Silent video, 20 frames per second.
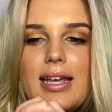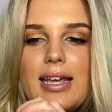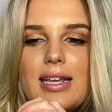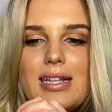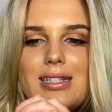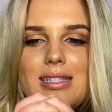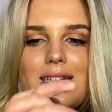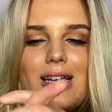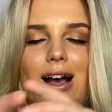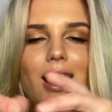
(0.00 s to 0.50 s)

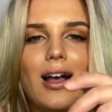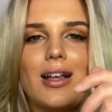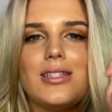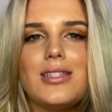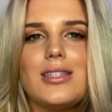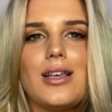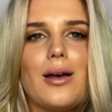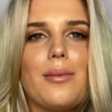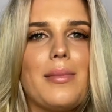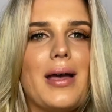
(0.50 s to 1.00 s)
It's not
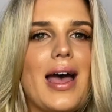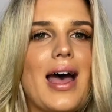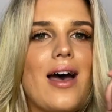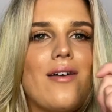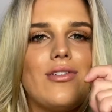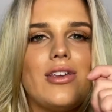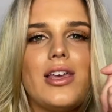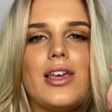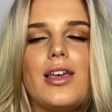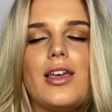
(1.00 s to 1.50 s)
some
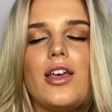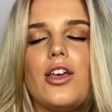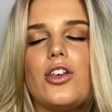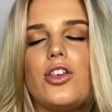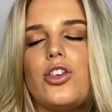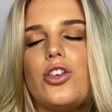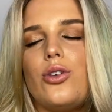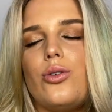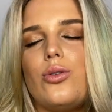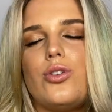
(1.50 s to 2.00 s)
heavy,
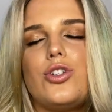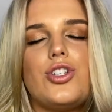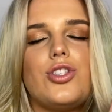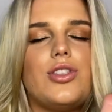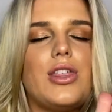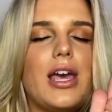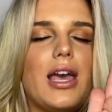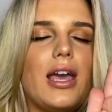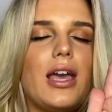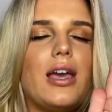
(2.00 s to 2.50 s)
huge
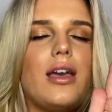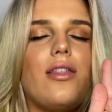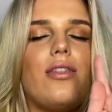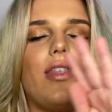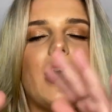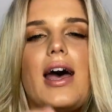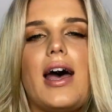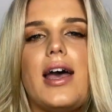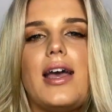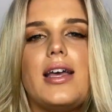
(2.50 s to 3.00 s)
thing
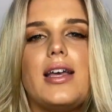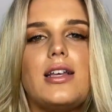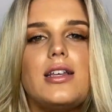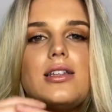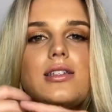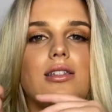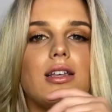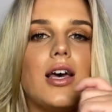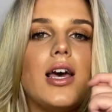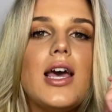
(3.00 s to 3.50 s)
that
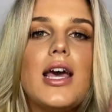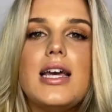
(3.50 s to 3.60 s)
is